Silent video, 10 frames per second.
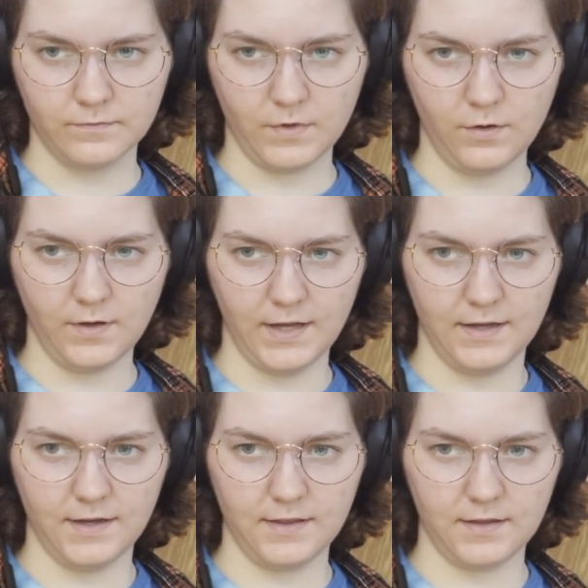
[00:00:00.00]
Okay,
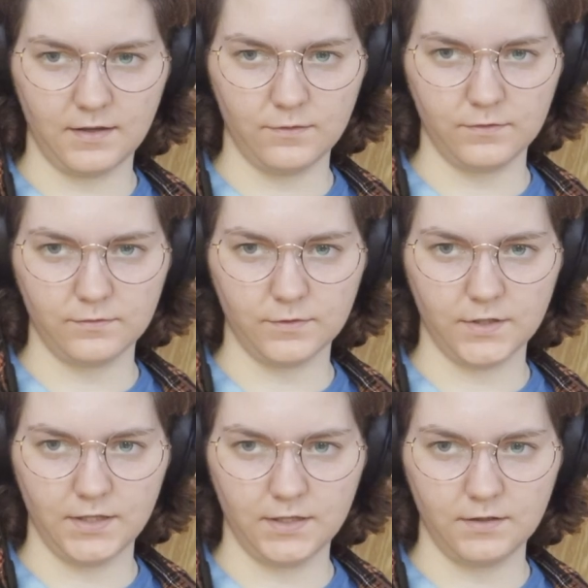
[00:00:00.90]
I think it was
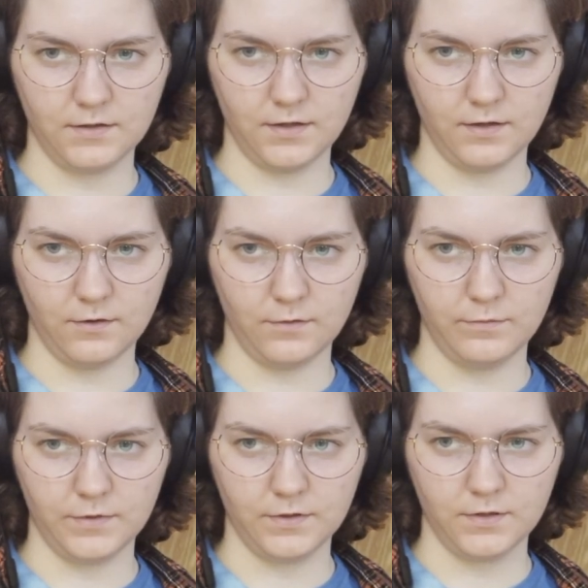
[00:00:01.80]
working. I hope.
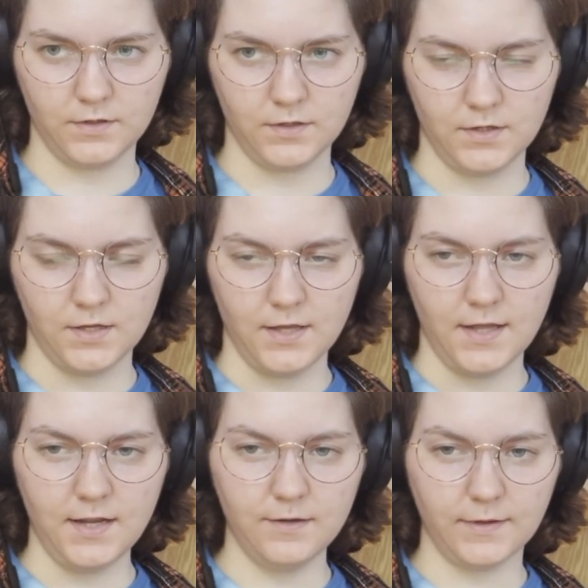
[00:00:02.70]

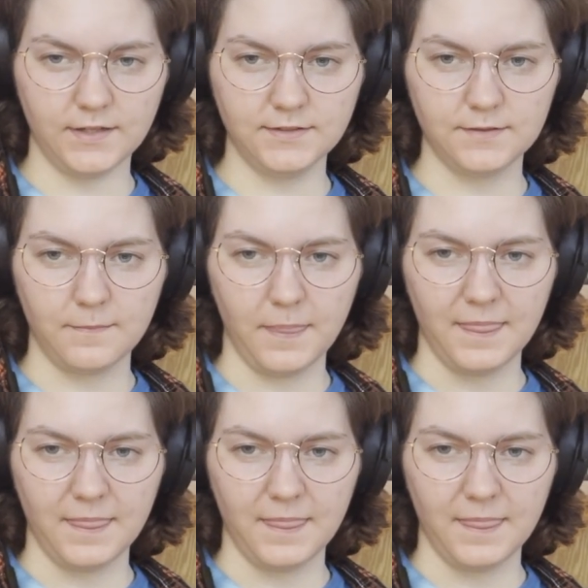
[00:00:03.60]
Anyways,